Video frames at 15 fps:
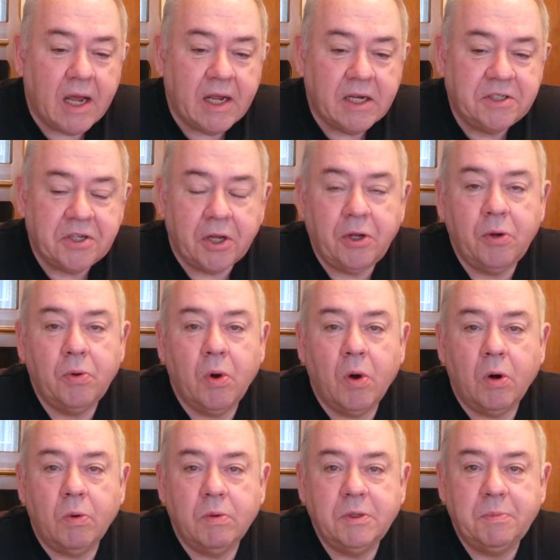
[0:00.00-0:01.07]
guess the new
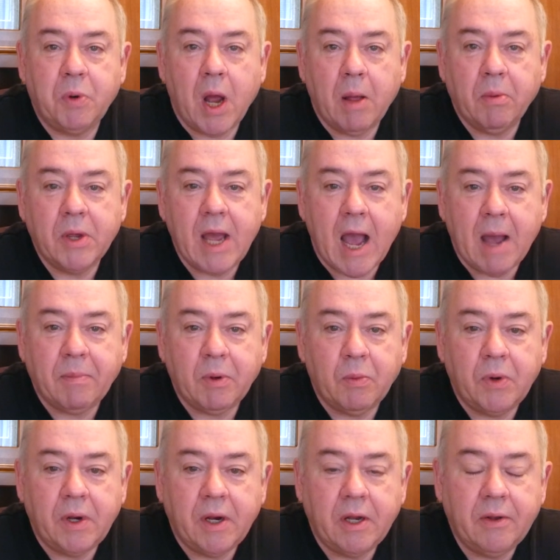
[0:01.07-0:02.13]
owner was probably happy
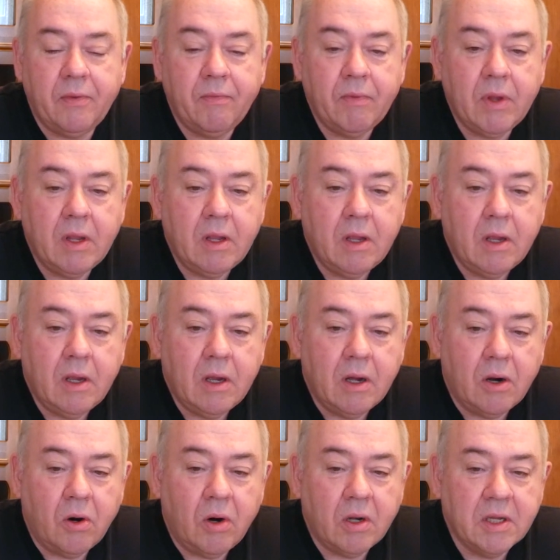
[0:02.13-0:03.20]
with it,
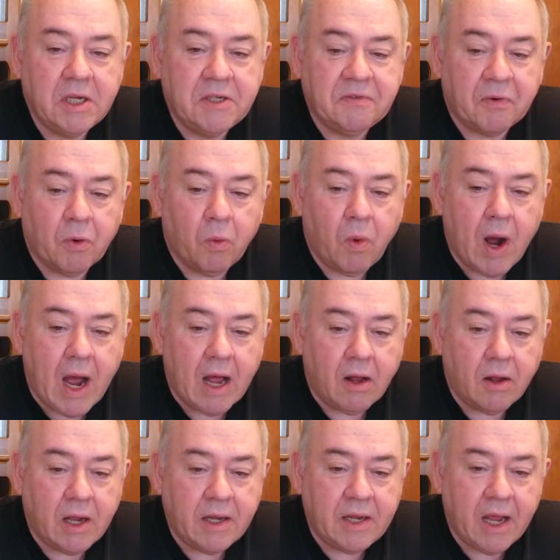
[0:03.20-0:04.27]
or at least for a
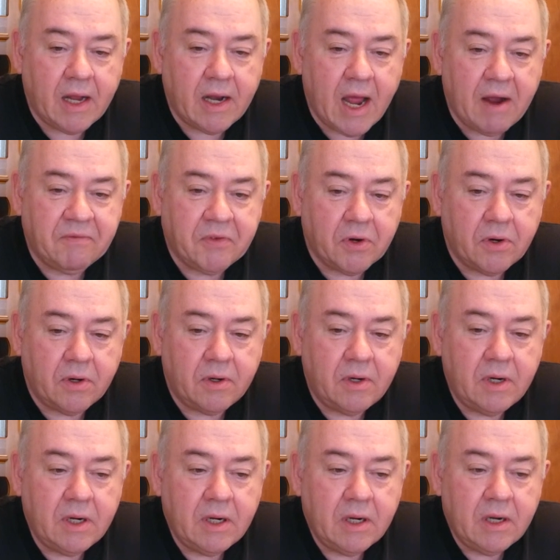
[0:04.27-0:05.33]
while. And then after
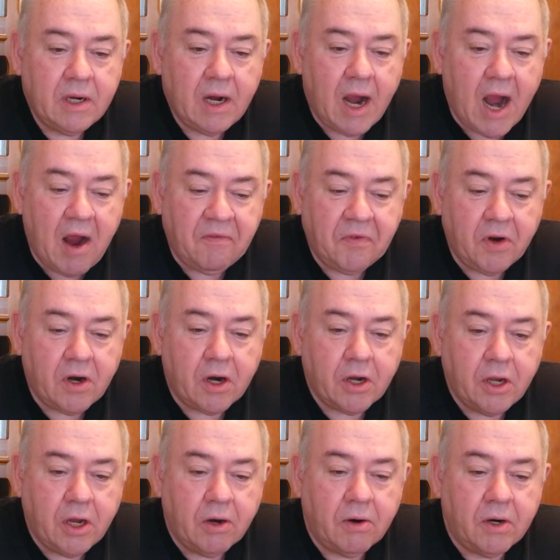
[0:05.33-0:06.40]
a
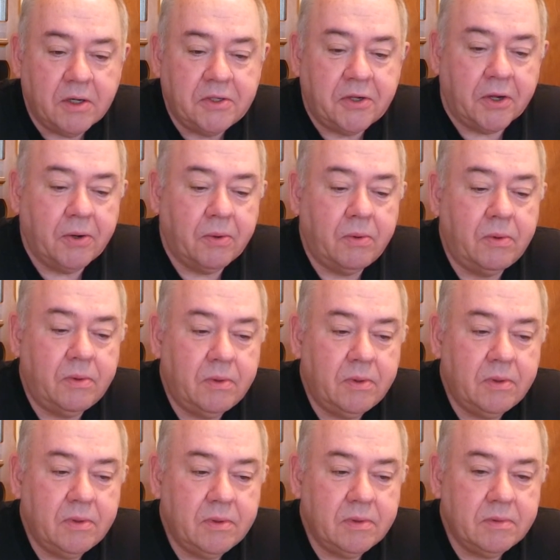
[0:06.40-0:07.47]
year or two,
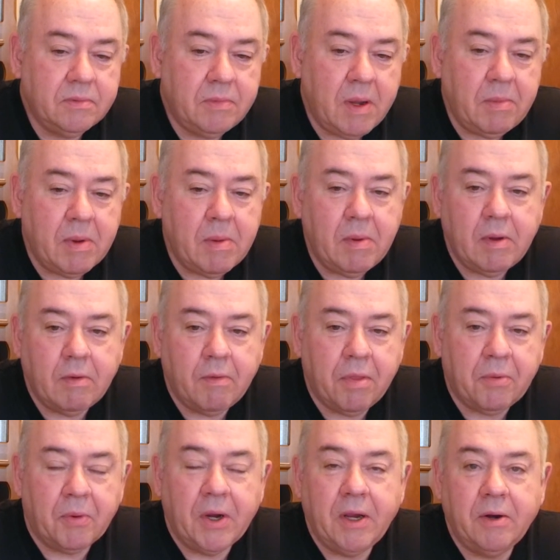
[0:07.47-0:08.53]
maybe even
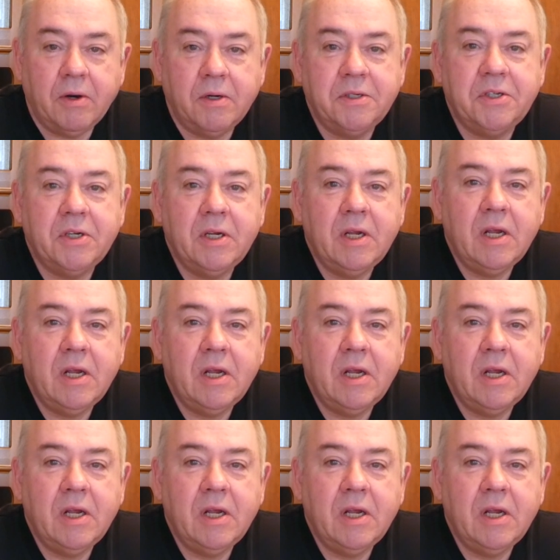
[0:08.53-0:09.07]
3 years,